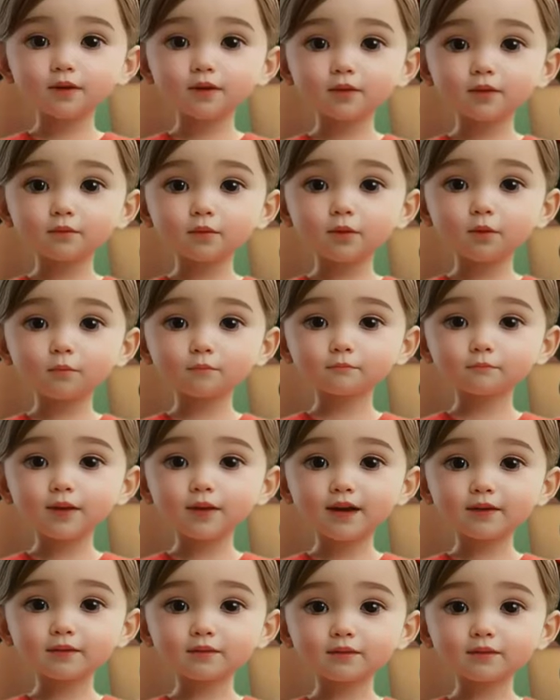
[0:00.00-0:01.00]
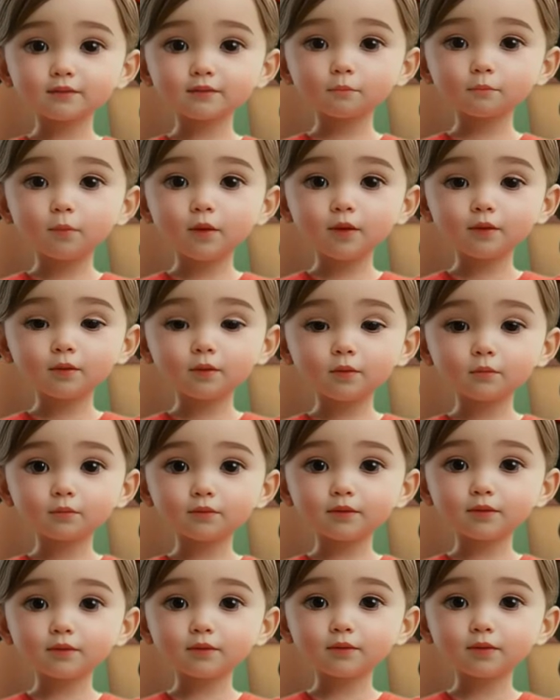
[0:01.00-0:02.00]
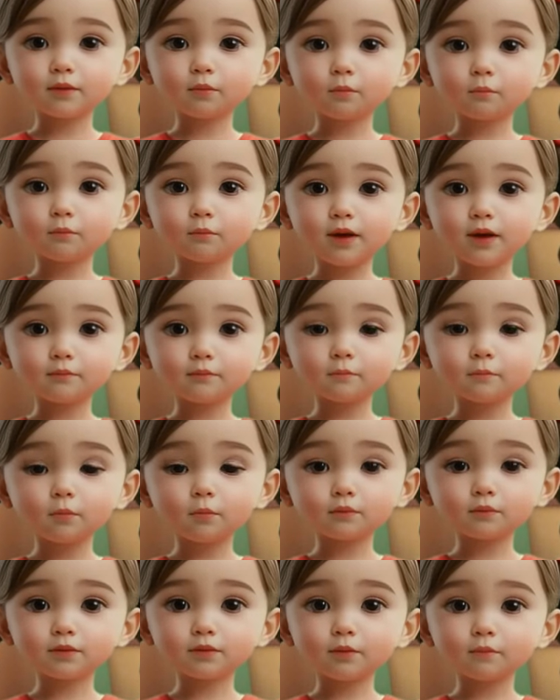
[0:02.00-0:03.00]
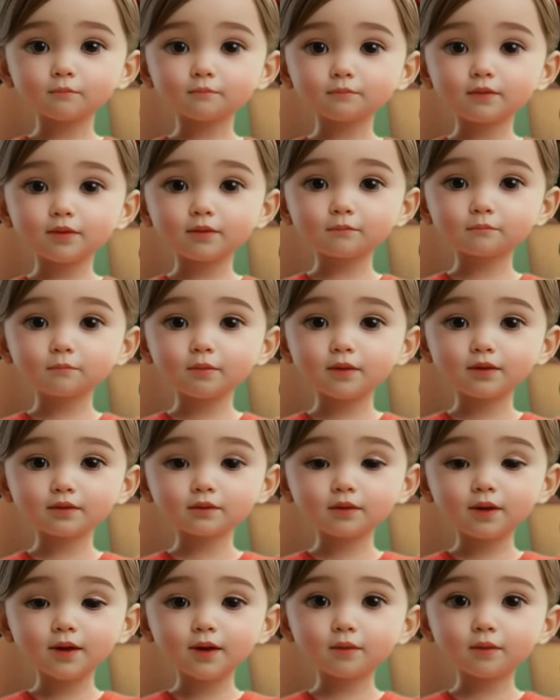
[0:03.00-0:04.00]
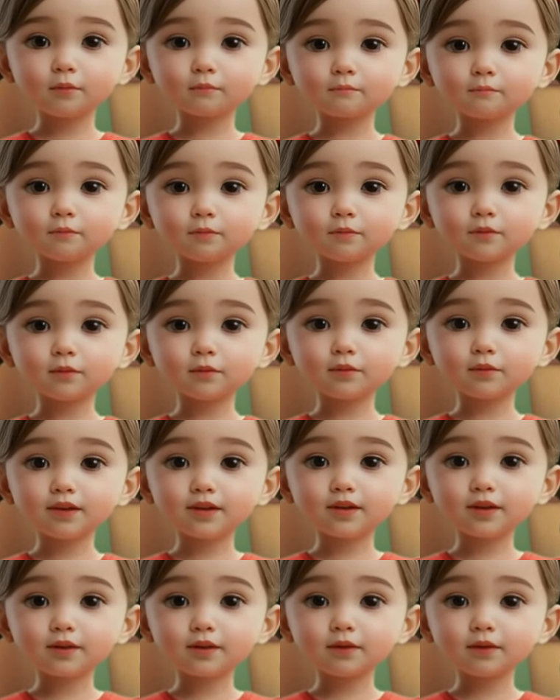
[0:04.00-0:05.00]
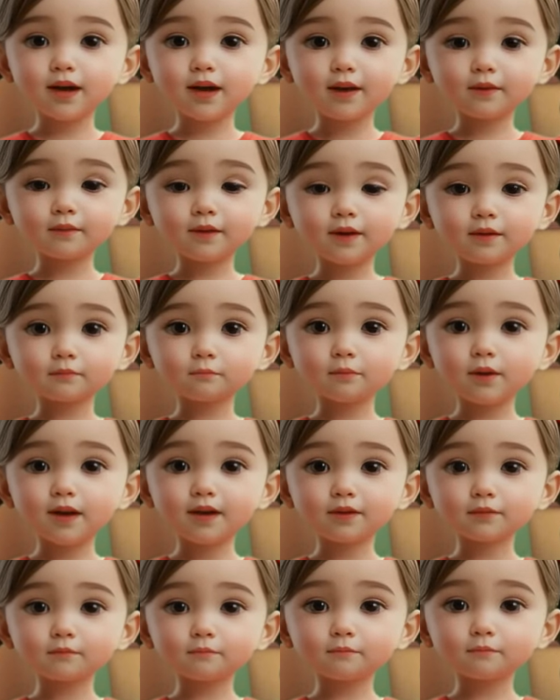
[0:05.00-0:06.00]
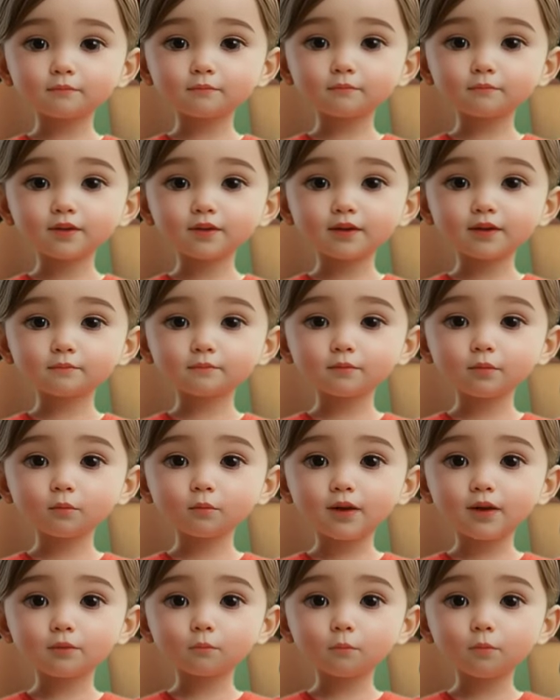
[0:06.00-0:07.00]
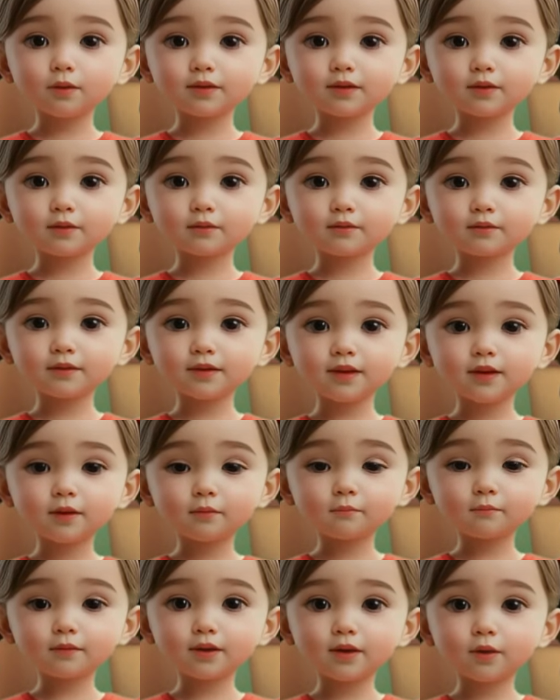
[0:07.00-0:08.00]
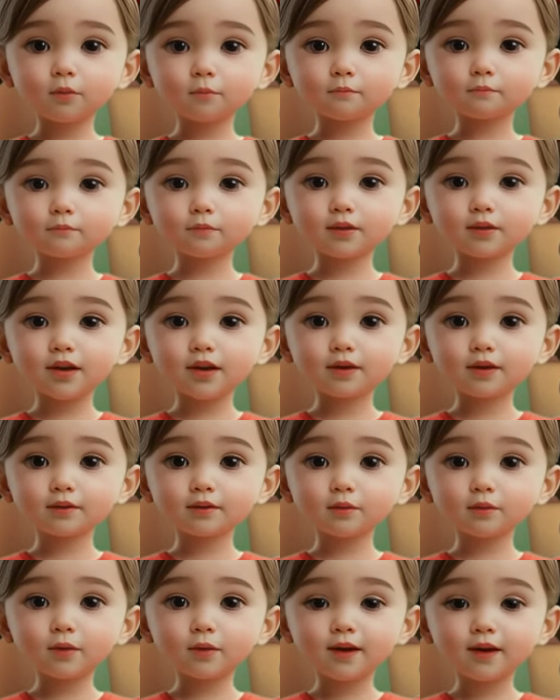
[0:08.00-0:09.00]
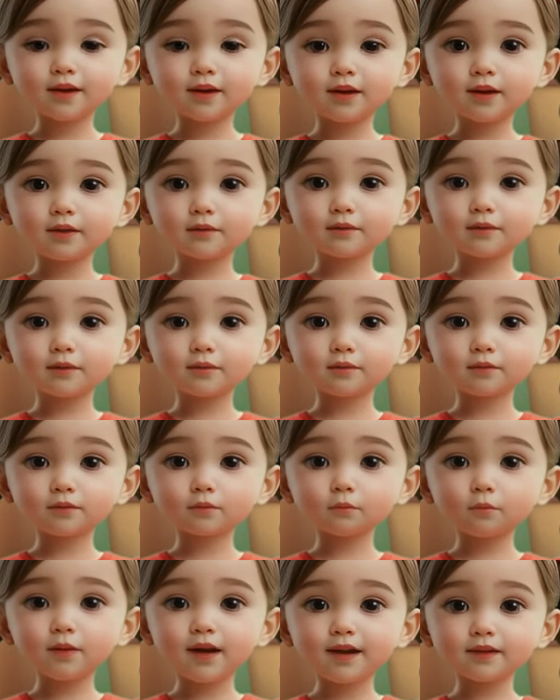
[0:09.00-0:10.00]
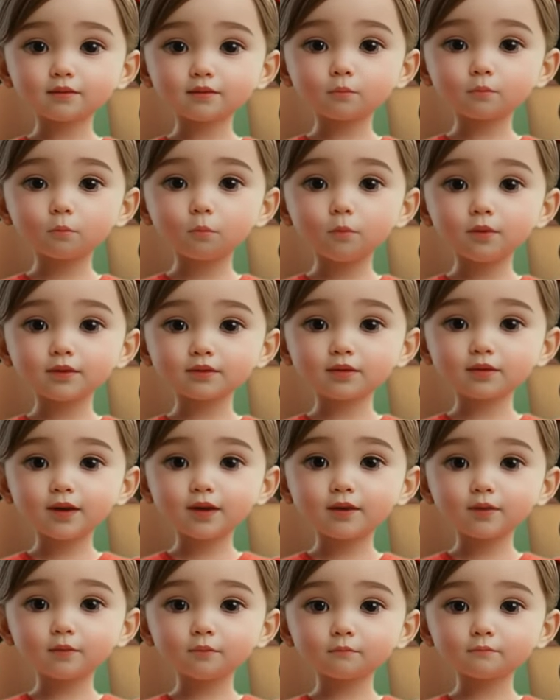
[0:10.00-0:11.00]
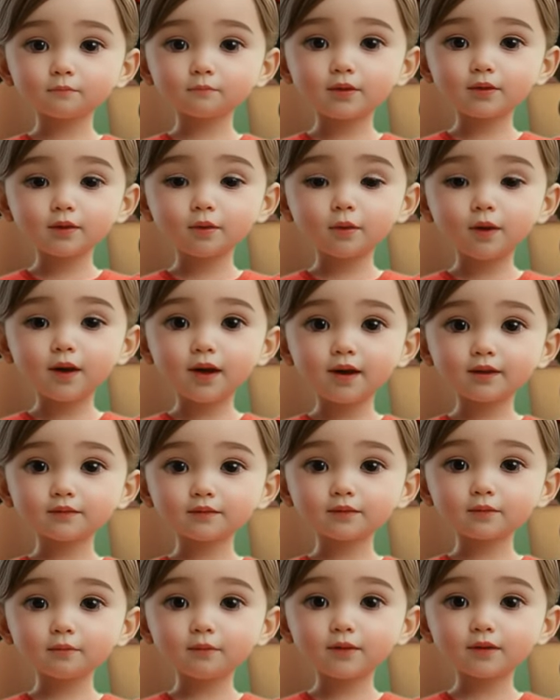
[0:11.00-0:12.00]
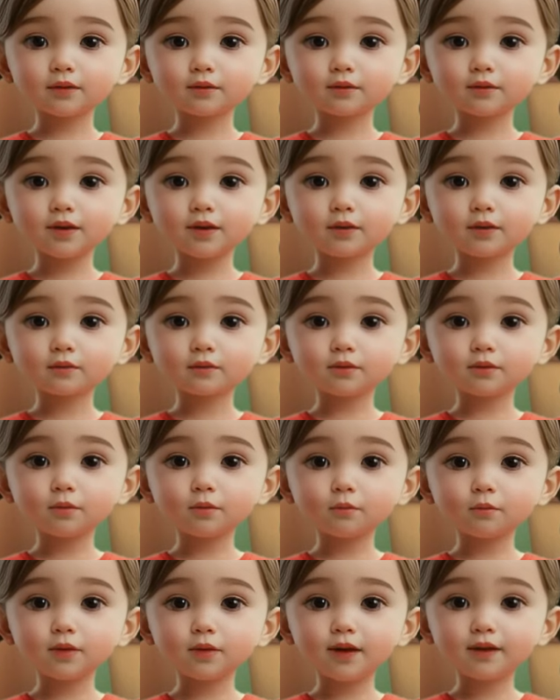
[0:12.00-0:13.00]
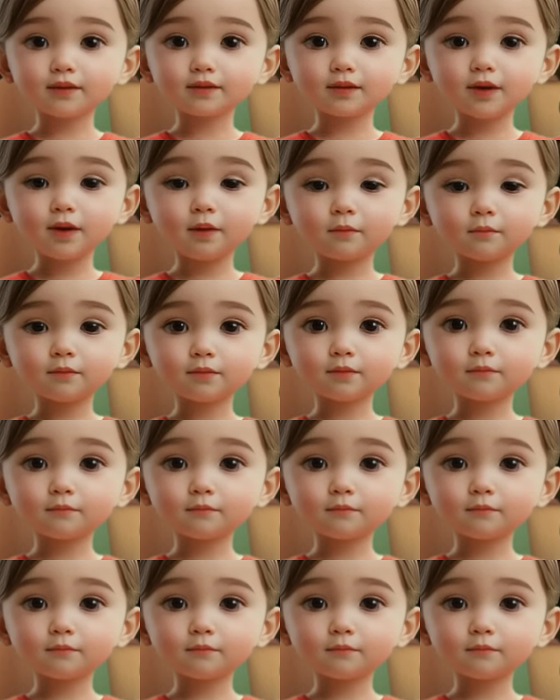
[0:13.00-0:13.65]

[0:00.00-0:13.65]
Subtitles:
Hello, friends. Welcome to Little Marvels, your favorite channel for learning and having fun. If you like what you see, don't forget to like and subscribe to our channel for more awesome educational content.